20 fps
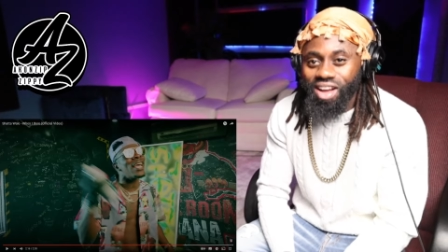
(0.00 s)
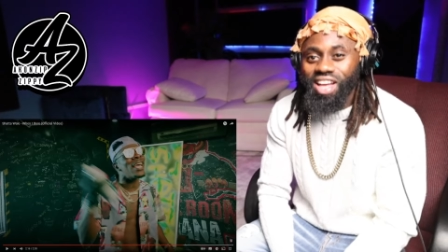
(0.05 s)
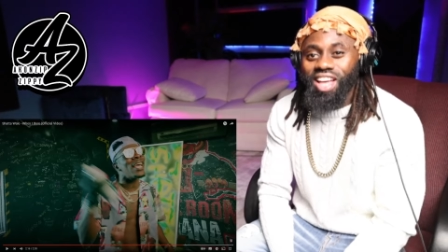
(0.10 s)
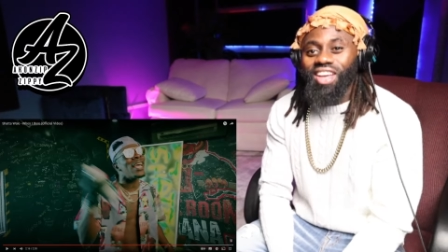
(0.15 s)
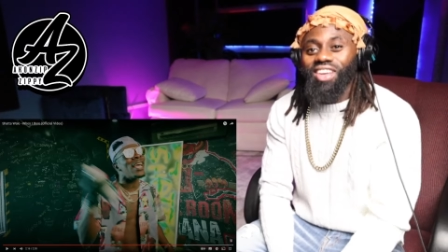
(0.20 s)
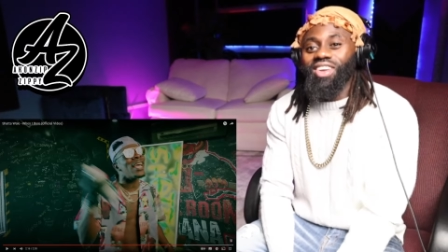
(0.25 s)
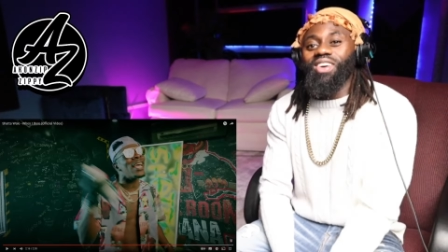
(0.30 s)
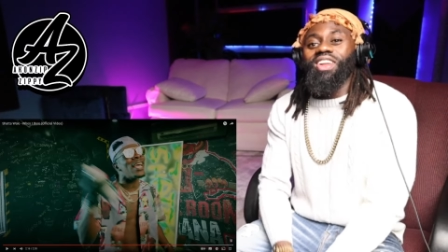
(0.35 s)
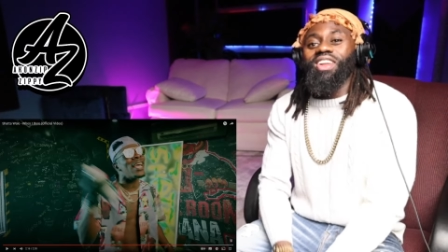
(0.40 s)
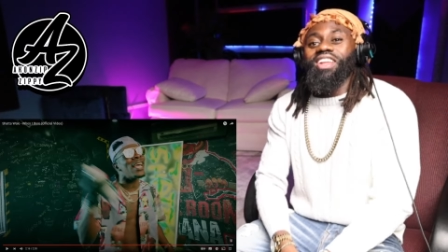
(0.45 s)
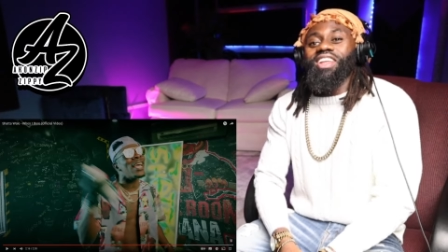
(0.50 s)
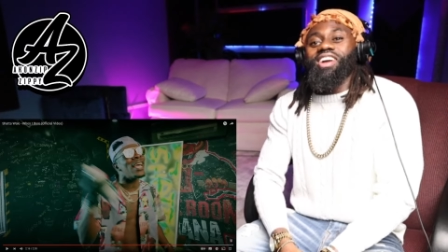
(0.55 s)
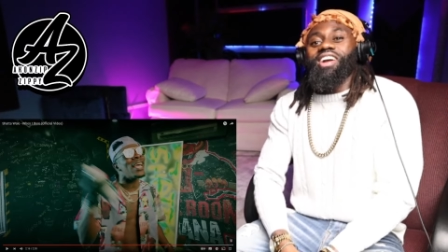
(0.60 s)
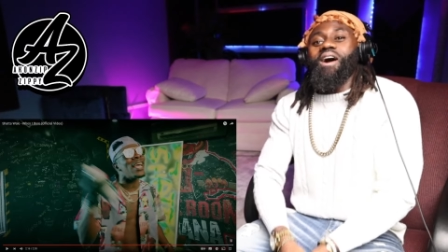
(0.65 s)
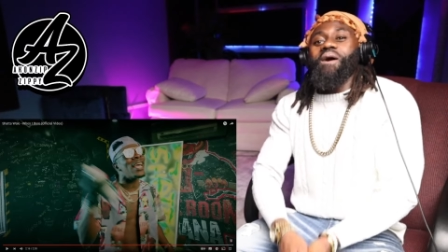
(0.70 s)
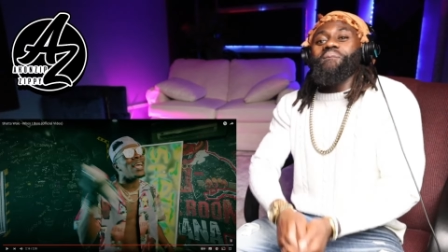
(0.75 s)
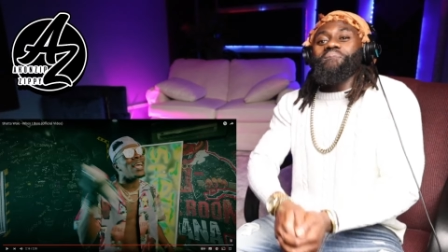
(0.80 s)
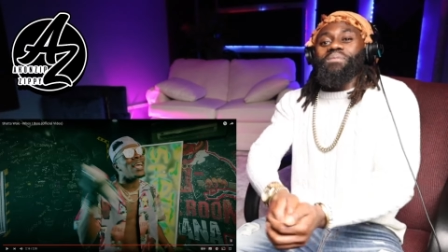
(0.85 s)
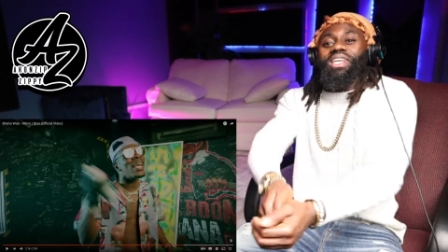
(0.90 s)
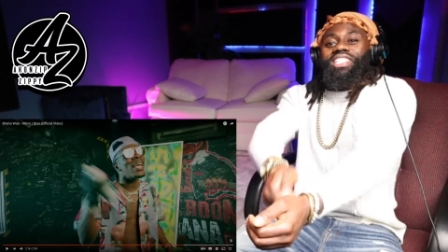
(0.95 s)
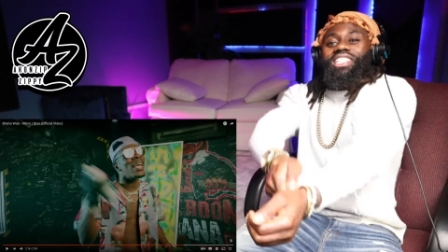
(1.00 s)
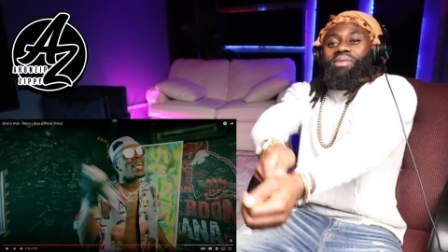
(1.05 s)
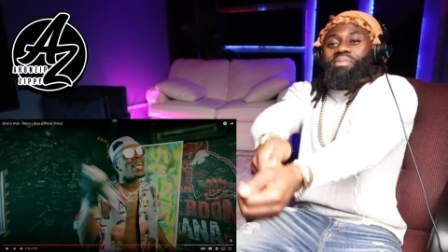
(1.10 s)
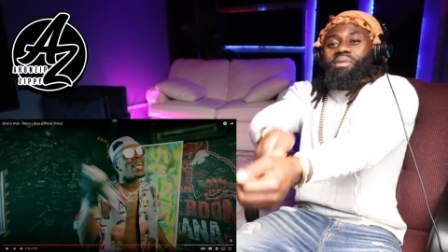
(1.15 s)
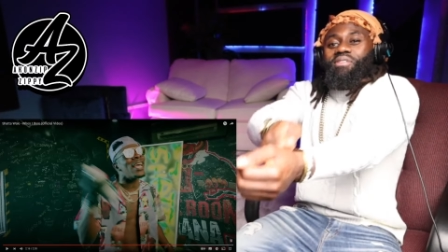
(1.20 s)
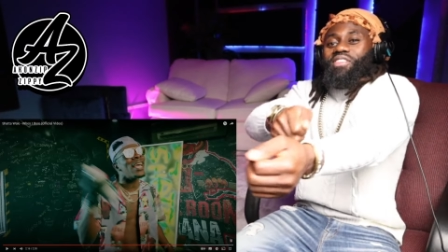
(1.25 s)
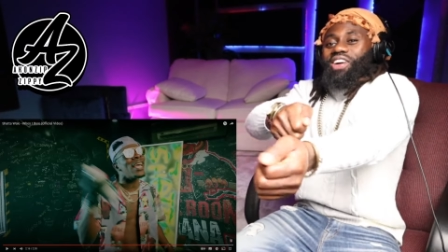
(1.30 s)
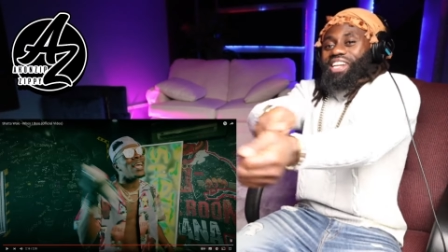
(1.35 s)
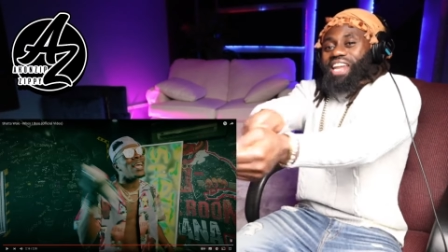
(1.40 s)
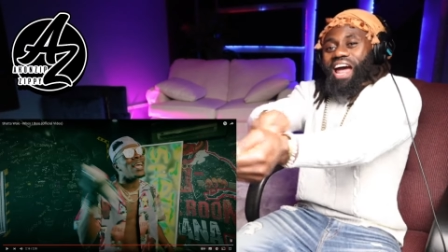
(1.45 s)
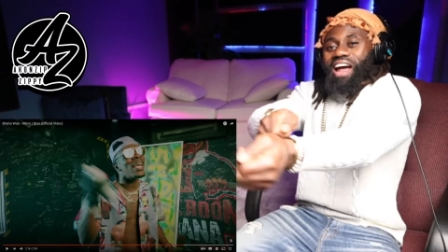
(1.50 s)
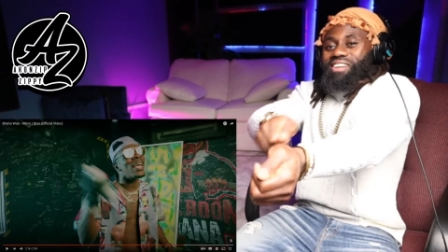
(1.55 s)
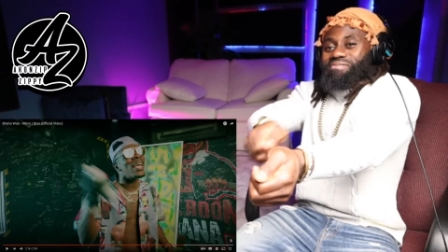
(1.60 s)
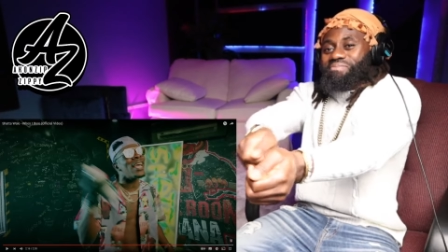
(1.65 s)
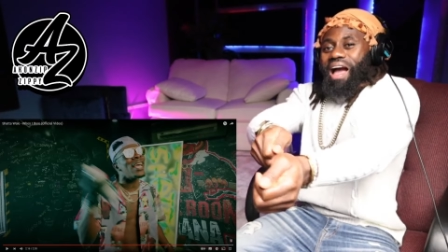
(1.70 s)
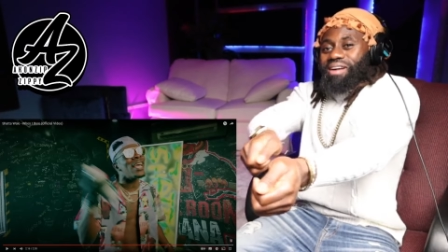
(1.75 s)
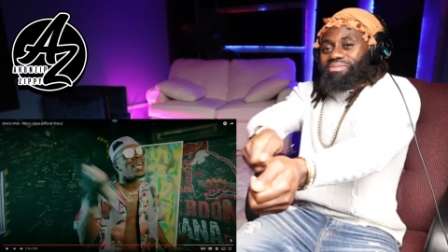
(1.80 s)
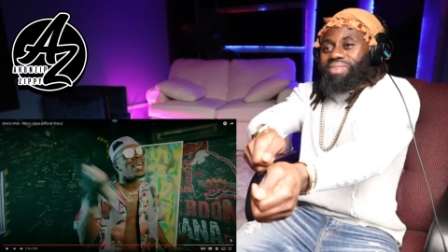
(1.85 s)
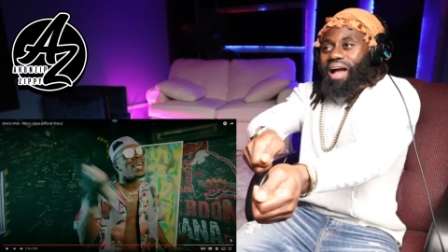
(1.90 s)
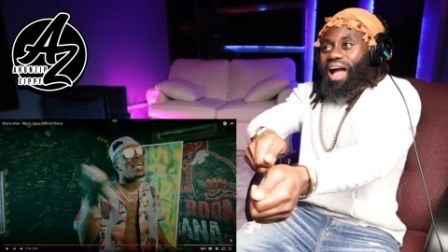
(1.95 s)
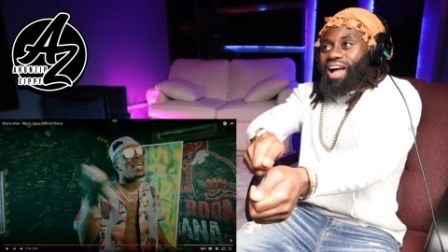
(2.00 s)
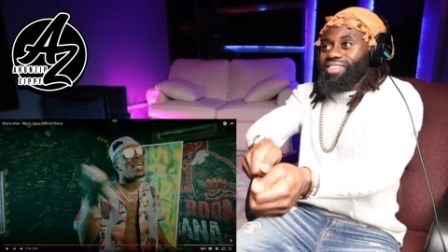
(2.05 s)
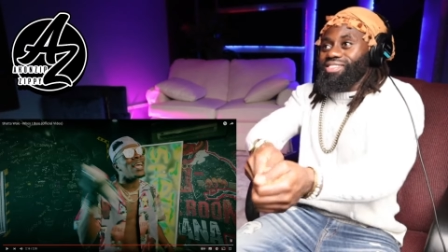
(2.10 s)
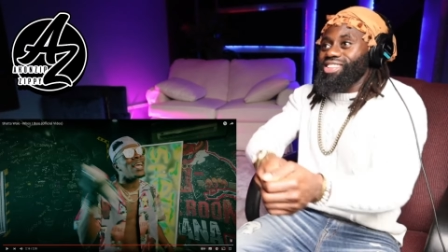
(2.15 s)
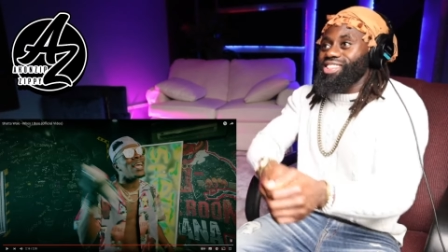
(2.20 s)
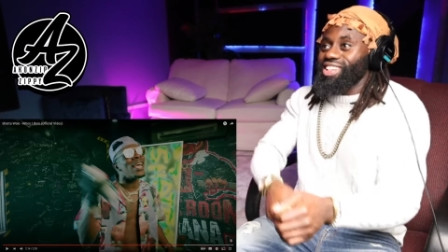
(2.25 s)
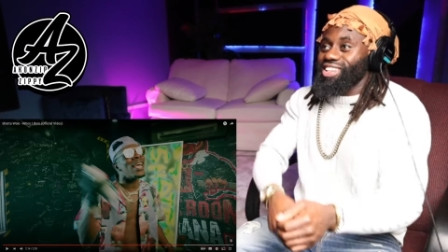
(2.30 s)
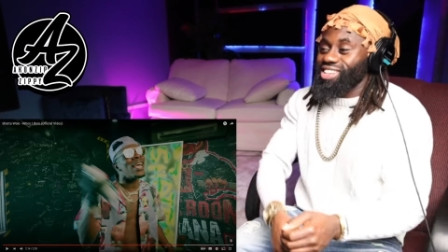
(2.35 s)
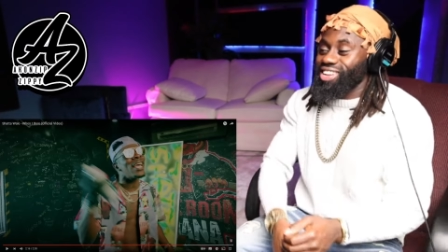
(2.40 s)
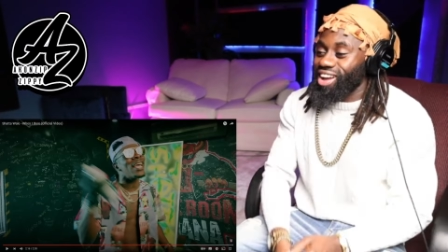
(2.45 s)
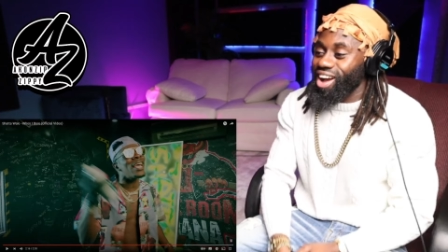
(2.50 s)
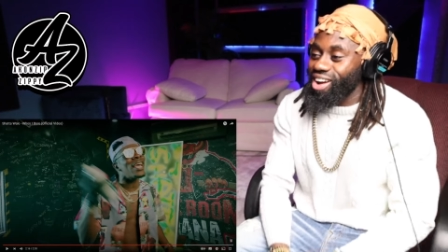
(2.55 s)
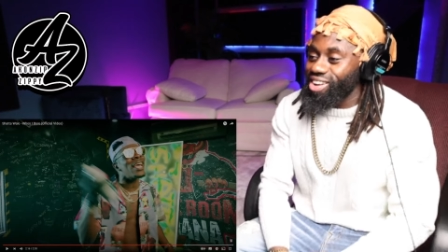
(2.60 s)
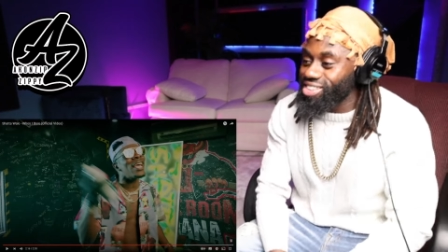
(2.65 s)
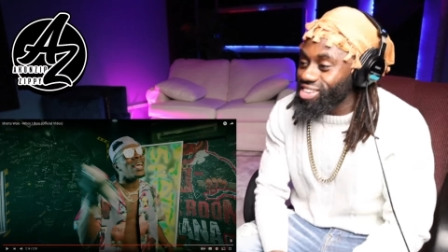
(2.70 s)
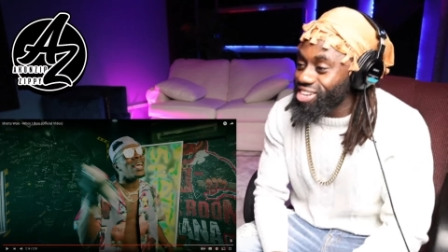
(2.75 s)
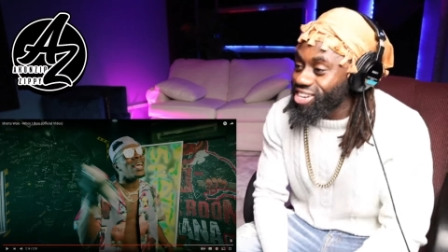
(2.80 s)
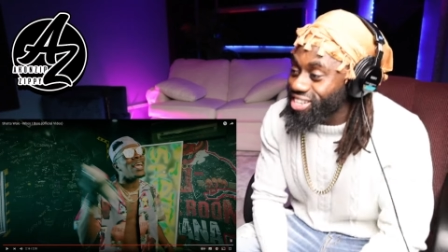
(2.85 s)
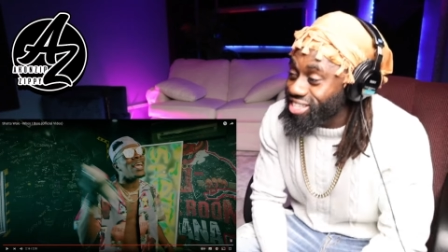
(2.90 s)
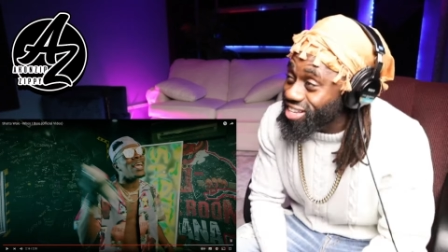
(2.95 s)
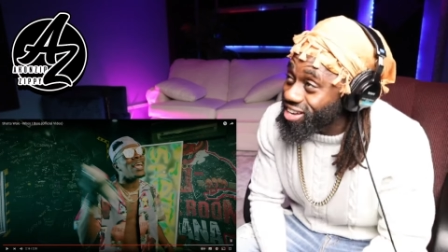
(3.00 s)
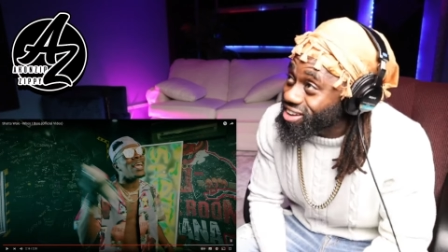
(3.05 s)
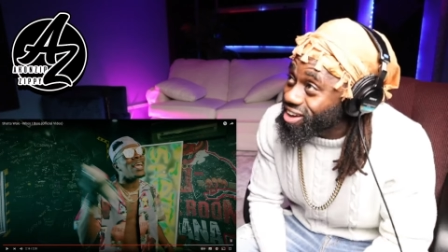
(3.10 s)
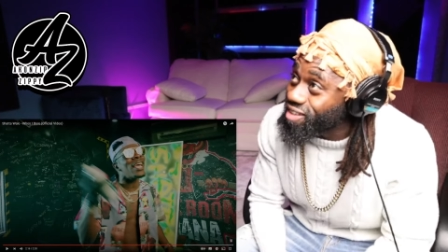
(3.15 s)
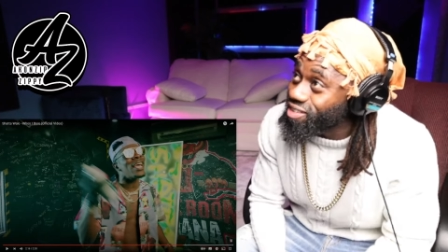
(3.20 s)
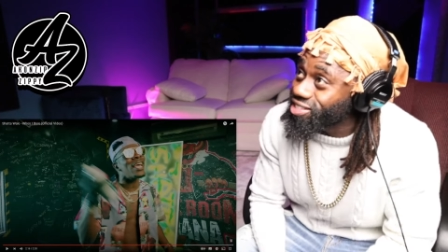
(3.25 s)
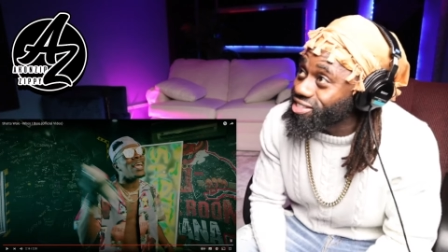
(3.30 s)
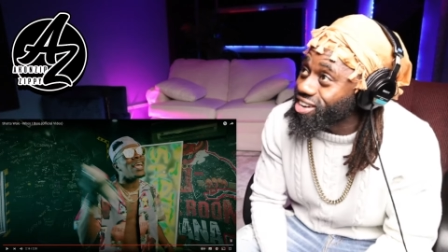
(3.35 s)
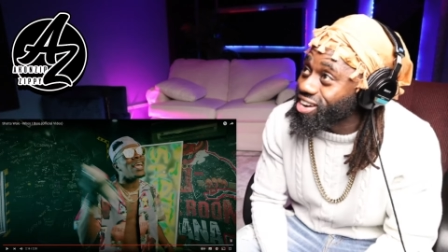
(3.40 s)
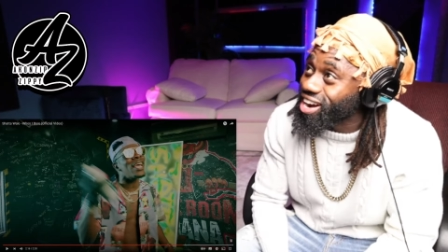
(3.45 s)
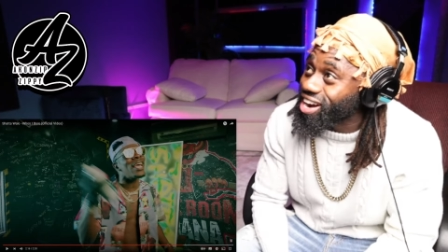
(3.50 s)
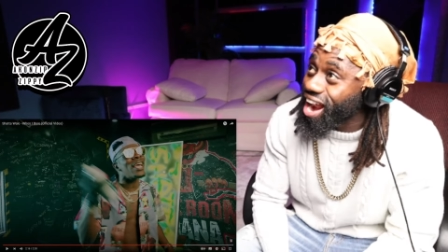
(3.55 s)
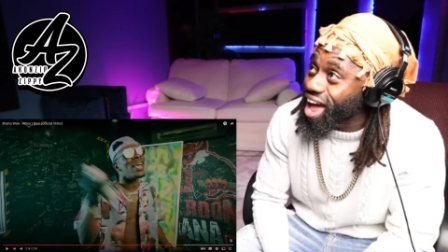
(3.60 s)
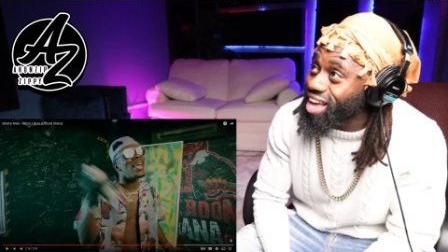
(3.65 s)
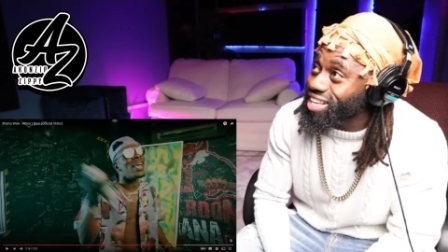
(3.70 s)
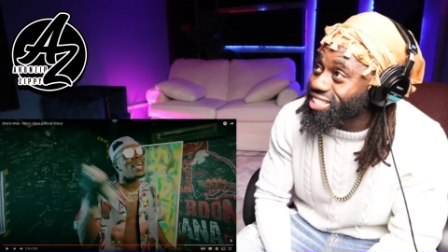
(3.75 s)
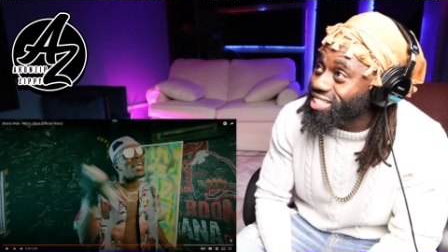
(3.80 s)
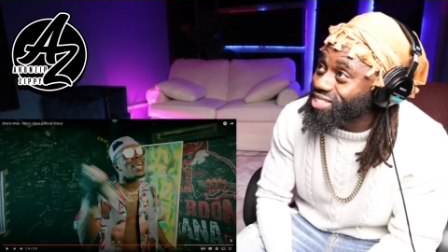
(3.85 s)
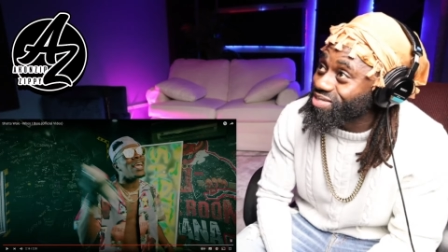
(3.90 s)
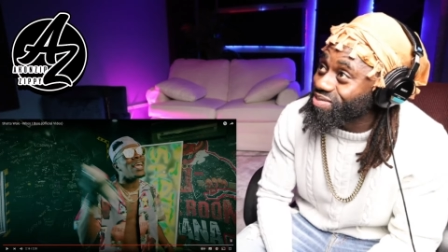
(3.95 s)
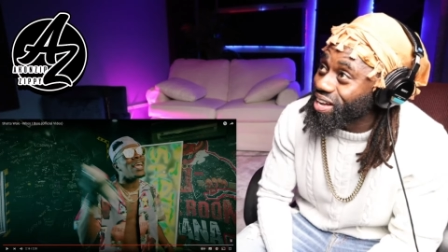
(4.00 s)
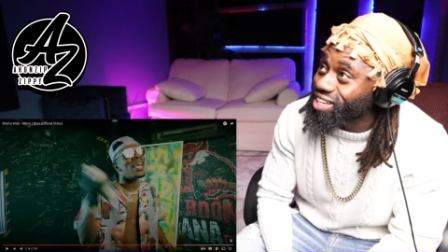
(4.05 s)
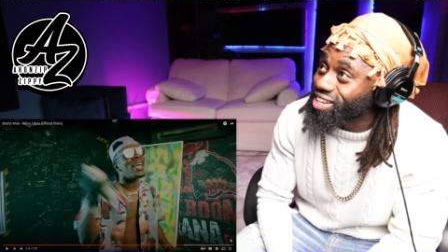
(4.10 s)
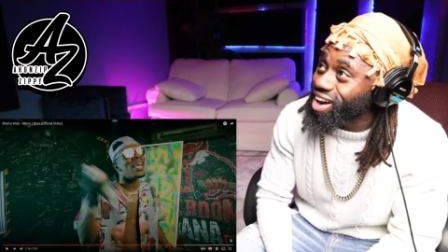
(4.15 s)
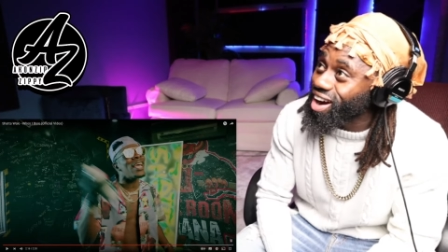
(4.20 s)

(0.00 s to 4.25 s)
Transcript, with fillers: You need to come meet Zippy for that back, You need to come, you need to come for some classes, my dog.